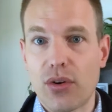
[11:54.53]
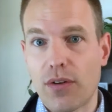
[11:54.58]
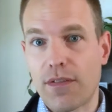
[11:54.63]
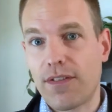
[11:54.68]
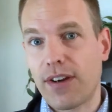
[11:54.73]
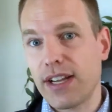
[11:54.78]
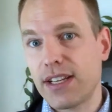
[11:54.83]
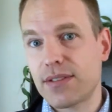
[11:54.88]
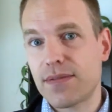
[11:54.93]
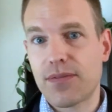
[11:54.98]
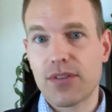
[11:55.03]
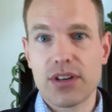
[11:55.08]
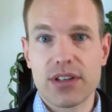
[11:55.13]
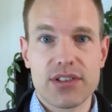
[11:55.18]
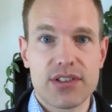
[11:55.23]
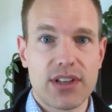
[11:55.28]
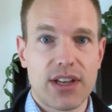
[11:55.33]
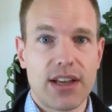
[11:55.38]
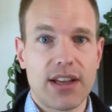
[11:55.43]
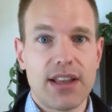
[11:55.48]
or vice
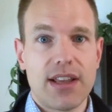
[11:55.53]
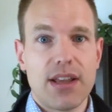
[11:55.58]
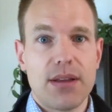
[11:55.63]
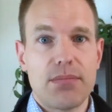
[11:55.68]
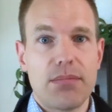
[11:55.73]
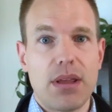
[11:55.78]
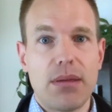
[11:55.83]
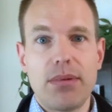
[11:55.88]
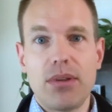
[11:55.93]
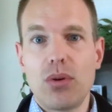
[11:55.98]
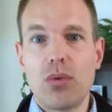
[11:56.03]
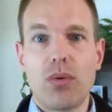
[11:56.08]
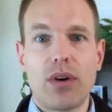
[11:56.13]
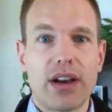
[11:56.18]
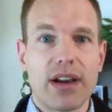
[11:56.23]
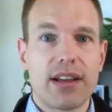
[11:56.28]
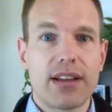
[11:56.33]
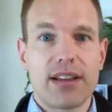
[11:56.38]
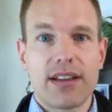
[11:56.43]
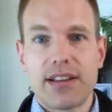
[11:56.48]
versa, maybe you
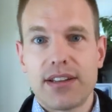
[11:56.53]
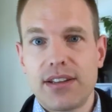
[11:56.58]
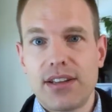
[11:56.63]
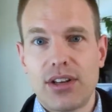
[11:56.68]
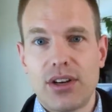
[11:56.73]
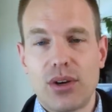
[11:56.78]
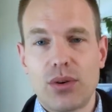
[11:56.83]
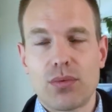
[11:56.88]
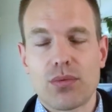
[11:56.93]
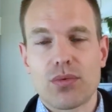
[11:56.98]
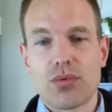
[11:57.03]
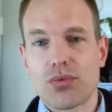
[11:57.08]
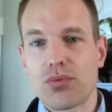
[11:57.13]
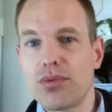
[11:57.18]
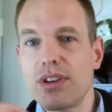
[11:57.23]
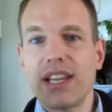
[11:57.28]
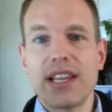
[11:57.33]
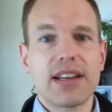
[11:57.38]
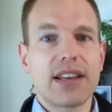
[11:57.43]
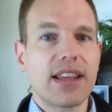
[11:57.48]
want to, you know,
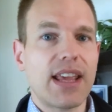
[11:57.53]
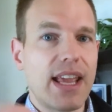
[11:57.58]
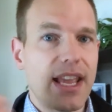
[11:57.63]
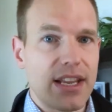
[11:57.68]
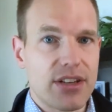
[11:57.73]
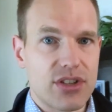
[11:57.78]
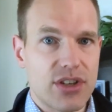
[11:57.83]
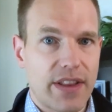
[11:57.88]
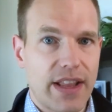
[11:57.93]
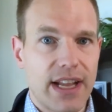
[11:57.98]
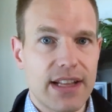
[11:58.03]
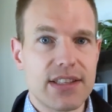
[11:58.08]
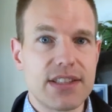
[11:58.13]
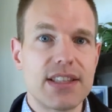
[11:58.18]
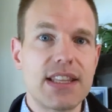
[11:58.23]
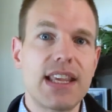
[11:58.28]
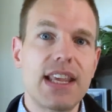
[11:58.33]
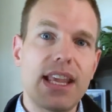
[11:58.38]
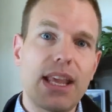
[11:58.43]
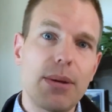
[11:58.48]
re engage. And that's
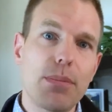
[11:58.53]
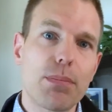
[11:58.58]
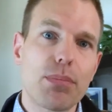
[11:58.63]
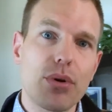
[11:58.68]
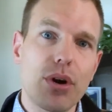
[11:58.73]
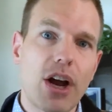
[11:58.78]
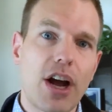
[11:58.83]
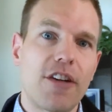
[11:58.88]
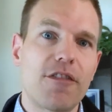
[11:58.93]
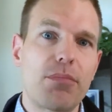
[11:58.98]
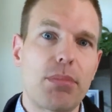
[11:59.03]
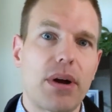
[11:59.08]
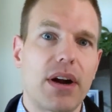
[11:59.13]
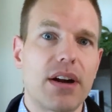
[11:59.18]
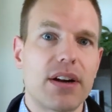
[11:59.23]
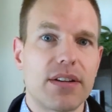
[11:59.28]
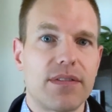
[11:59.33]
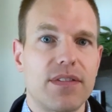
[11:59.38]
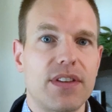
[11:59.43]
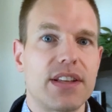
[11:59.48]
the improv
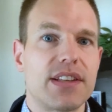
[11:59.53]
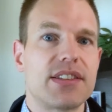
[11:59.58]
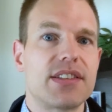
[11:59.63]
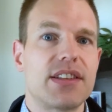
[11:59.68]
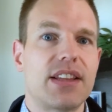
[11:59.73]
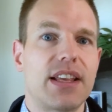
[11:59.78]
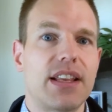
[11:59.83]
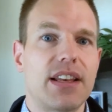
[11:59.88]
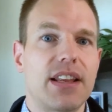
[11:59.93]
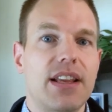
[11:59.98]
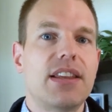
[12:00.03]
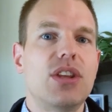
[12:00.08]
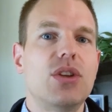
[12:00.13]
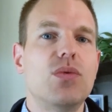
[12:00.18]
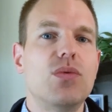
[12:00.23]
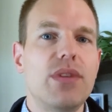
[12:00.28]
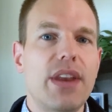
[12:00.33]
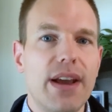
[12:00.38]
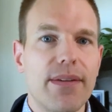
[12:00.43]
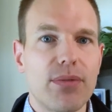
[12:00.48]
part of this that
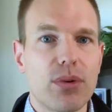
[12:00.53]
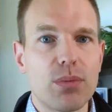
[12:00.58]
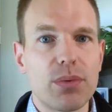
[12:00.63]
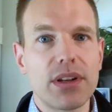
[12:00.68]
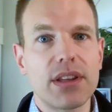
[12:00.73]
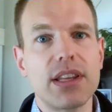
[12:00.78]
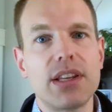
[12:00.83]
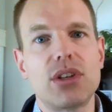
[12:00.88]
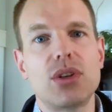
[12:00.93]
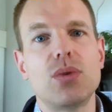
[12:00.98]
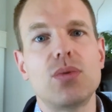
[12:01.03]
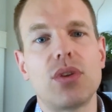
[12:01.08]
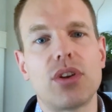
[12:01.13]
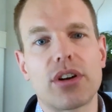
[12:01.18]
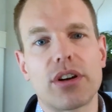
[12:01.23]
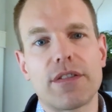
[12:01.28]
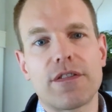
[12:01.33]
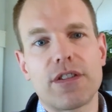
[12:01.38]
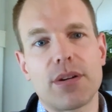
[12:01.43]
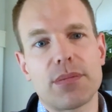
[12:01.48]
you never really do
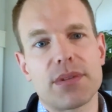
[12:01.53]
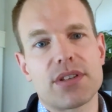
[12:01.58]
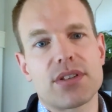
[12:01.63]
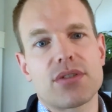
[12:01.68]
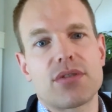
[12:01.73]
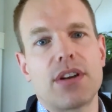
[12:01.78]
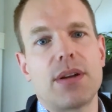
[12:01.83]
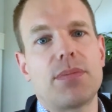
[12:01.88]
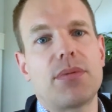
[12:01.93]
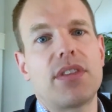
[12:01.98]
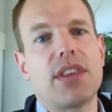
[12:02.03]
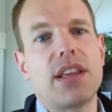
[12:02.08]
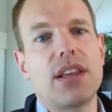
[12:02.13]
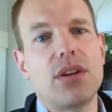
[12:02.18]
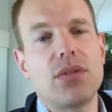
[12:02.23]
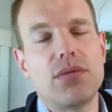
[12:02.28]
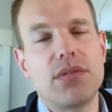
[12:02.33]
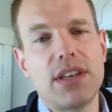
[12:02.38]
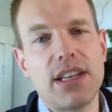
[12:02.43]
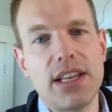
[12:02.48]
learn from a script, that
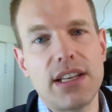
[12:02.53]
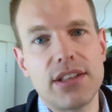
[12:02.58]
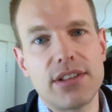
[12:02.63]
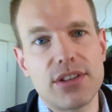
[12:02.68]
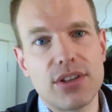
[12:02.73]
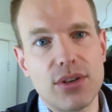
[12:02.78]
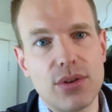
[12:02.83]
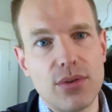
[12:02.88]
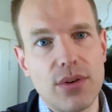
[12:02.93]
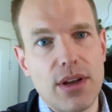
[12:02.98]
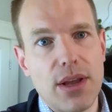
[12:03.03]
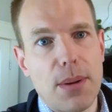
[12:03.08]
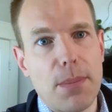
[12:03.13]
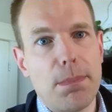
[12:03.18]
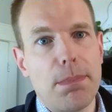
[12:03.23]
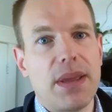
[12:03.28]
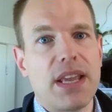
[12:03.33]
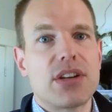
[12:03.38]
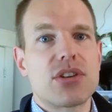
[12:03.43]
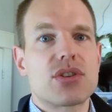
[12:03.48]
you need to
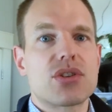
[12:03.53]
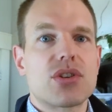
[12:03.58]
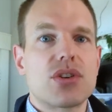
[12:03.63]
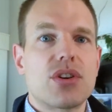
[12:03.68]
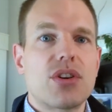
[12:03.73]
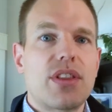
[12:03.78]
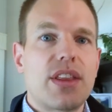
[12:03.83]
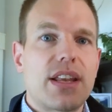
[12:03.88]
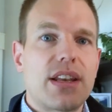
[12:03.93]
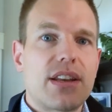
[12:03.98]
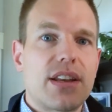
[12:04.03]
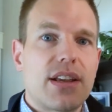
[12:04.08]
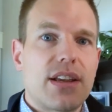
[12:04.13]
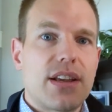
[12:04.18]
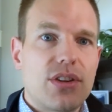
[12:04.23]
make sure that